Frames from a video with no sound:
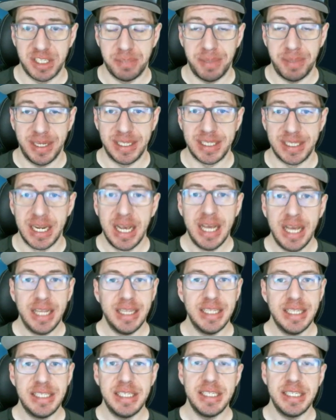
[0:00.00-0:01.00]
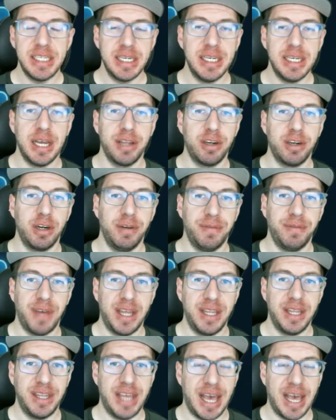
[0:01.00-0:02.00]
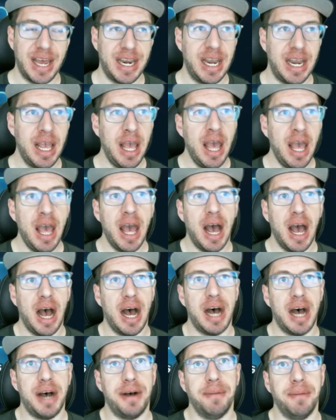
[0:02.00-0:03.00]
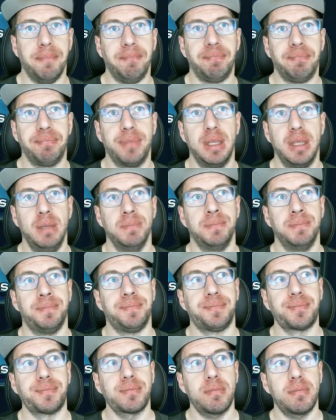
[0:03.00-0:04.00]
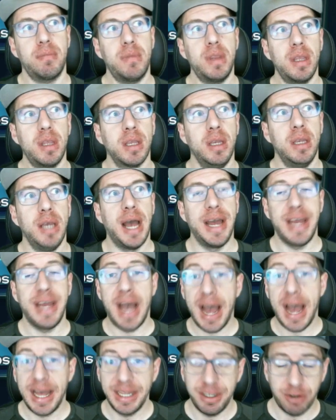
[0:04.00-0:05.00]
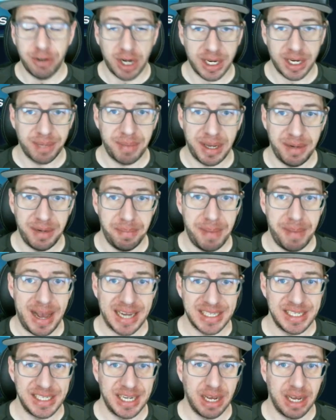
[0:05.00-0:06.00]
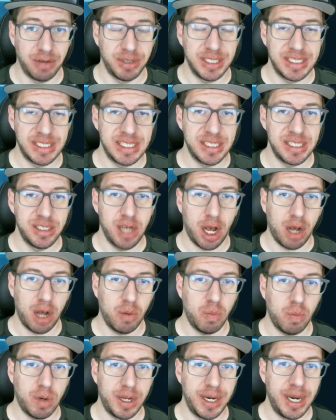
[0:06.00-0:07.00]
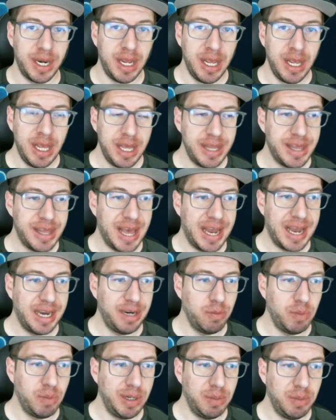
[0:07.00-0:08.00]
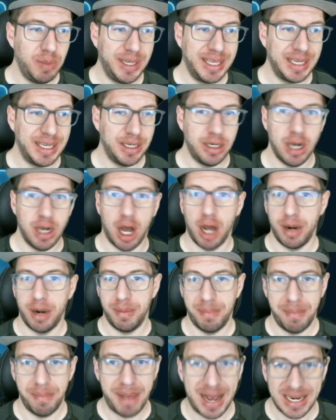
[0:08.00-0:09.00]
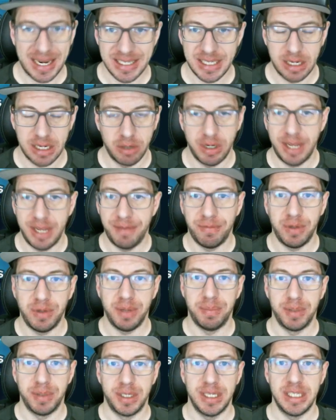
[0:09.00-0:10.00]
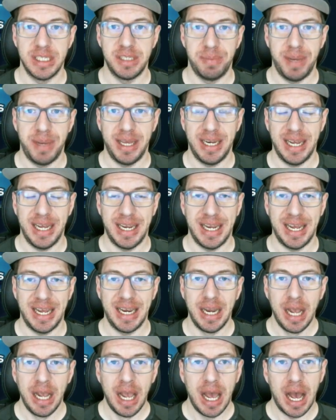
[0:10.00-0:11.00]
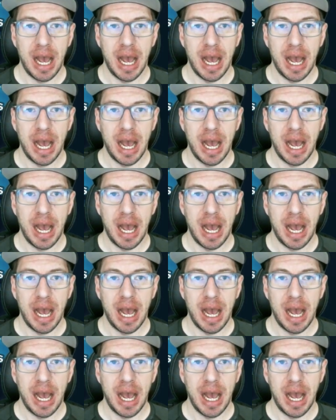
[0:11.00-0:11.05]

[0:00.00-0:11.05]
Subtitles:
spins. This is another event that I highly recommend maxing out. This is not one that we cannot max out if we participate in it.